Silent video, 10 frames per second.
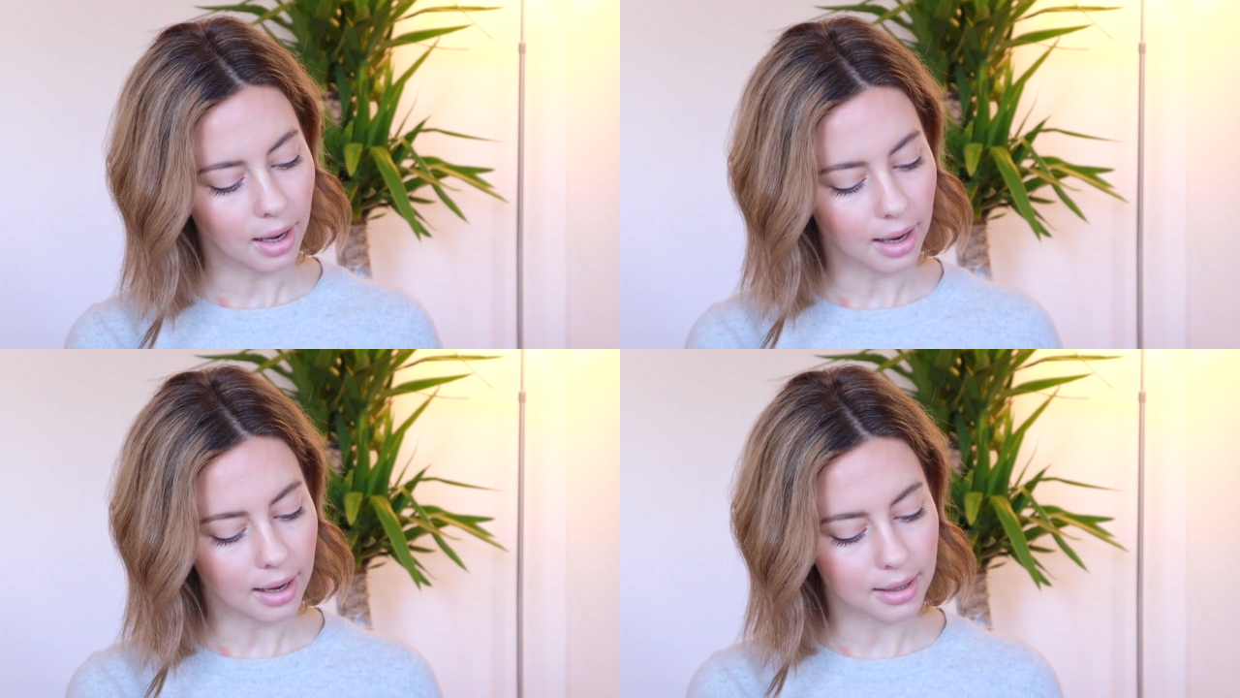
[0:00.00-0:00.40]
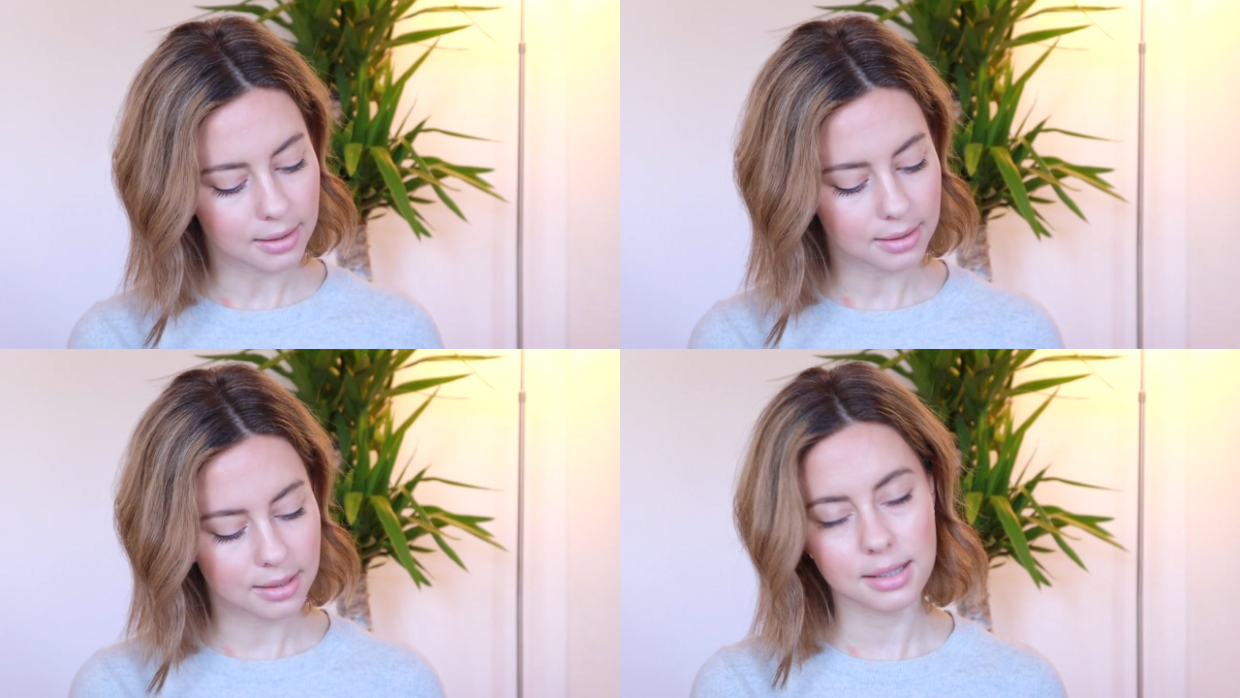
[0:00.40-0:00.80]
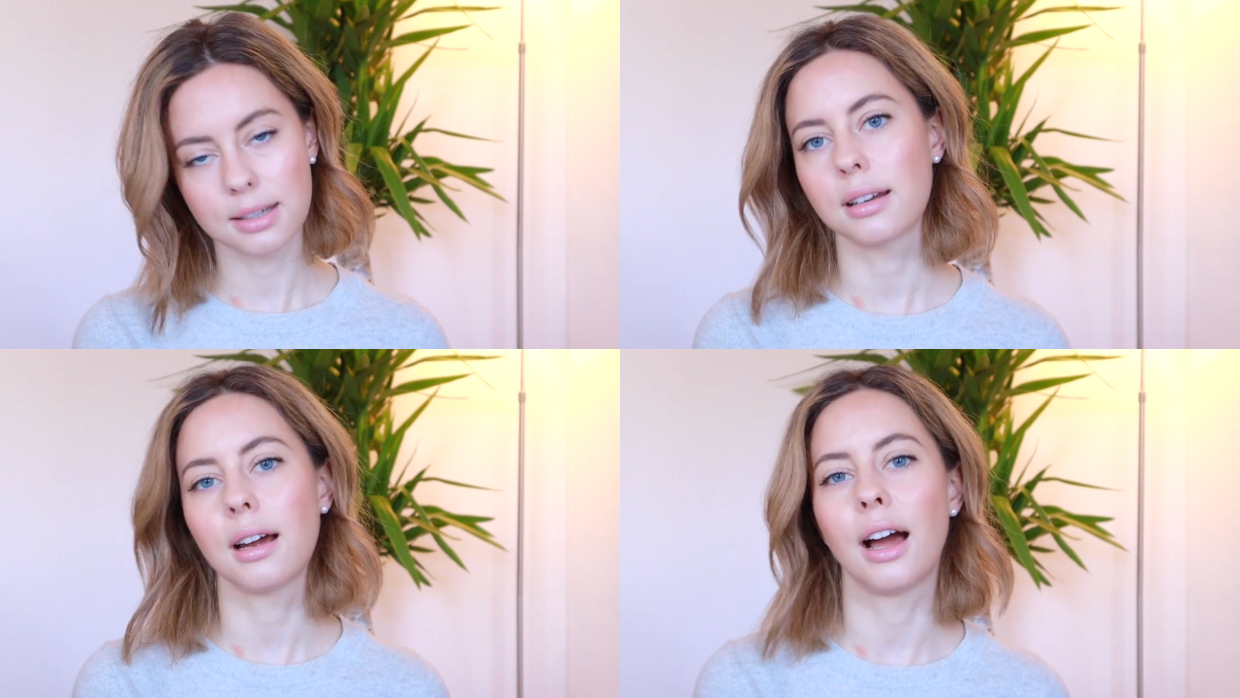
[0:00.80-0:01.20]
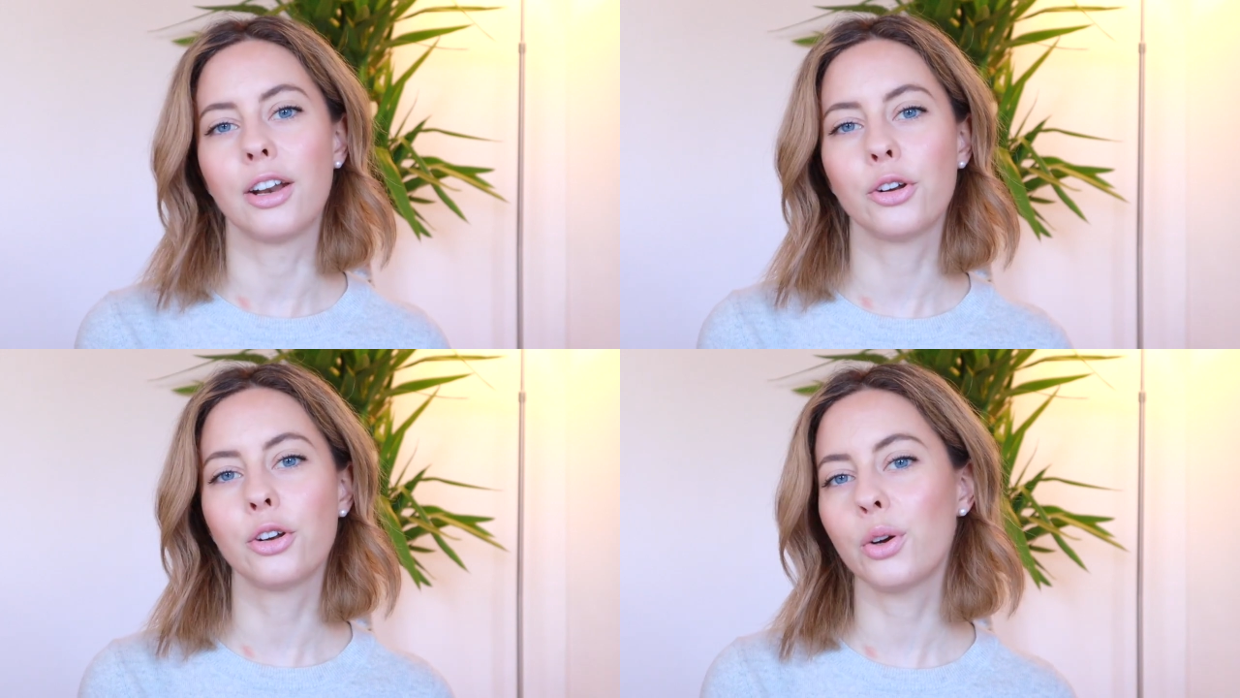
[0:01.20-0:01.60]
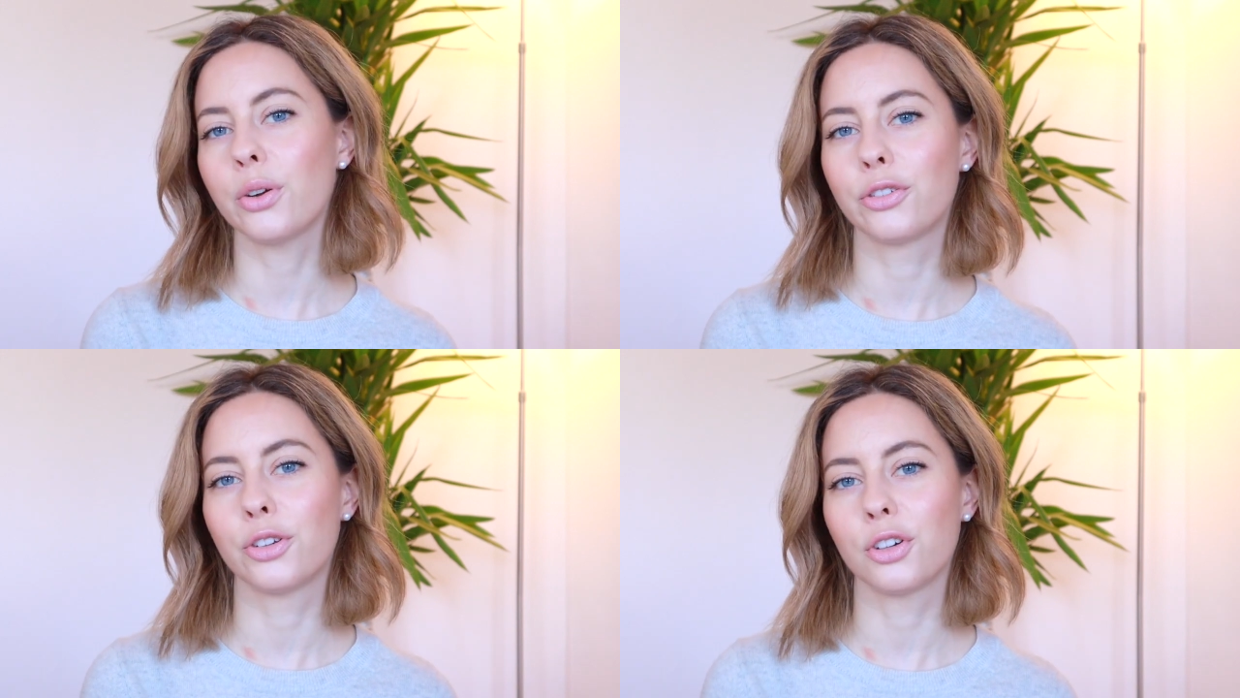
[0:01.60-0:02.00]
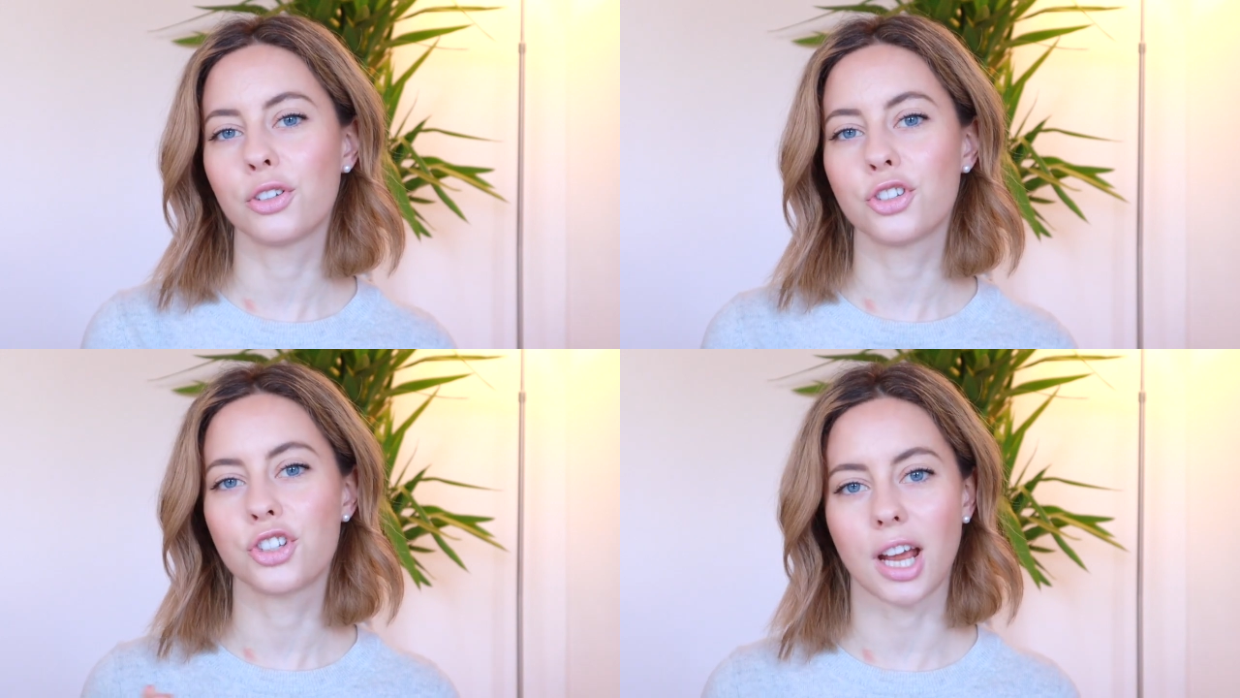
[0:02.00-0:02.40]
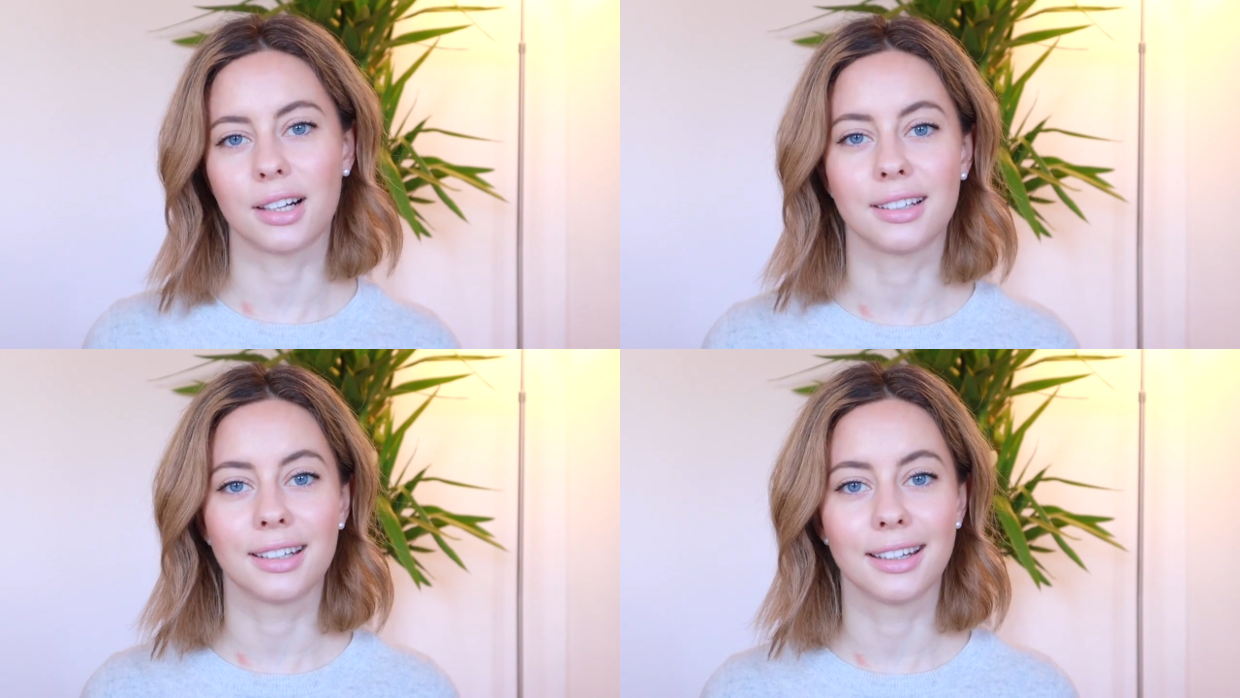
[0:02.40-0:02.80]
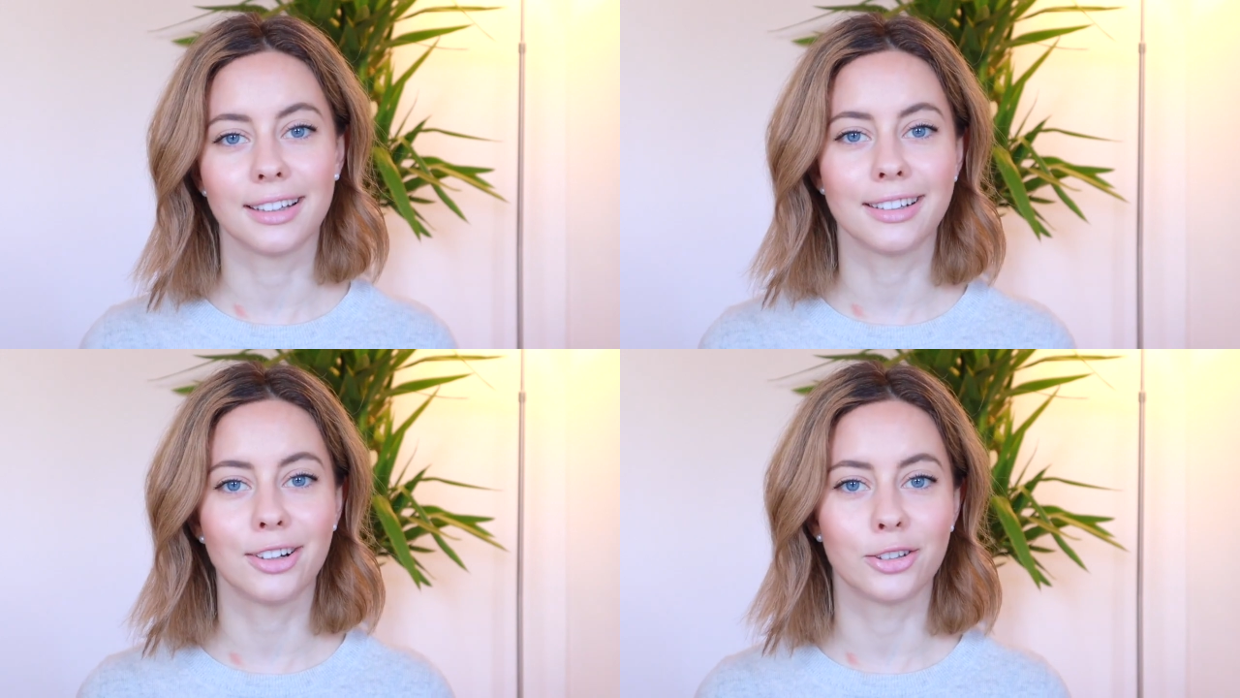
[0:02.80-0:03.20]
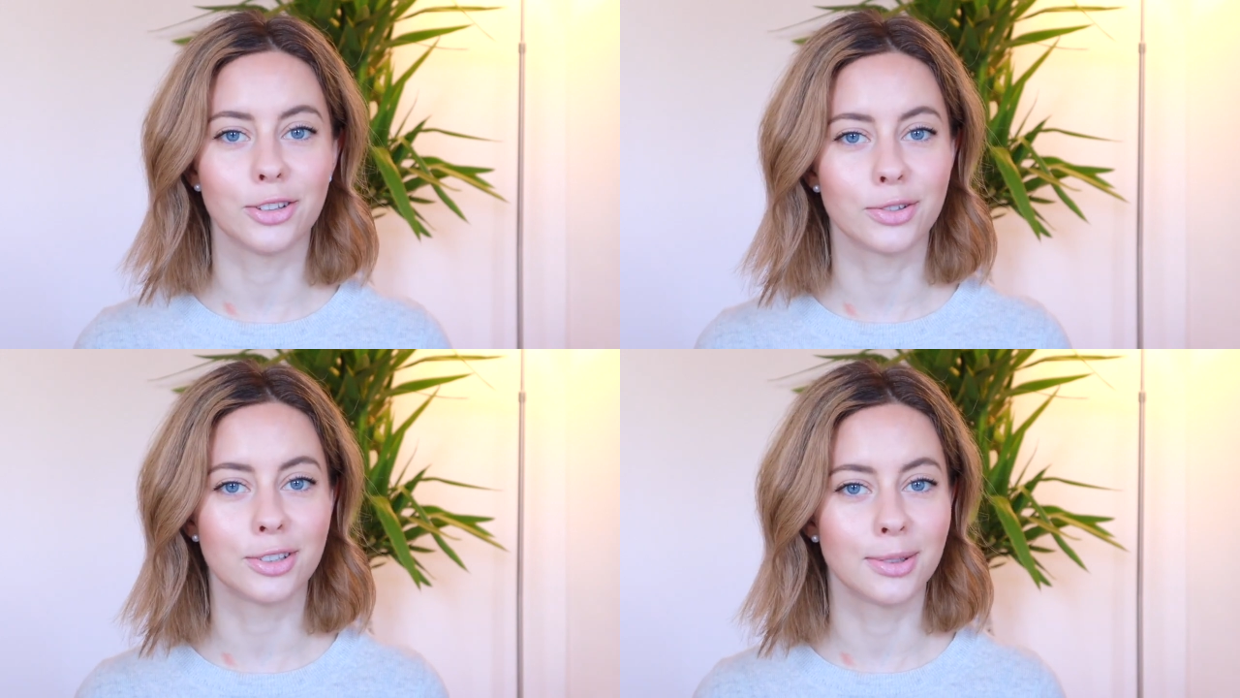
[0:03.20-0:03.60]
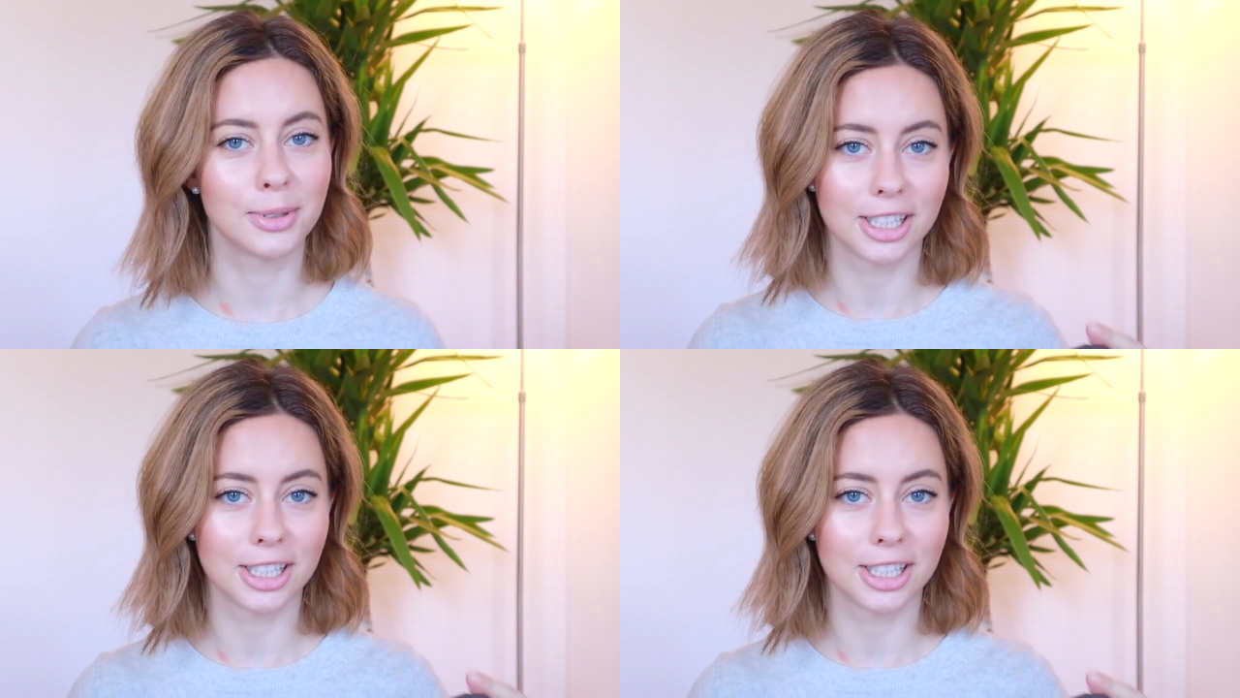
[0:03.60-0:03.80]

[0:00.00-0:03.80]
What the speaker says: And I don't know if you know Jaclyn Hill on YouTube.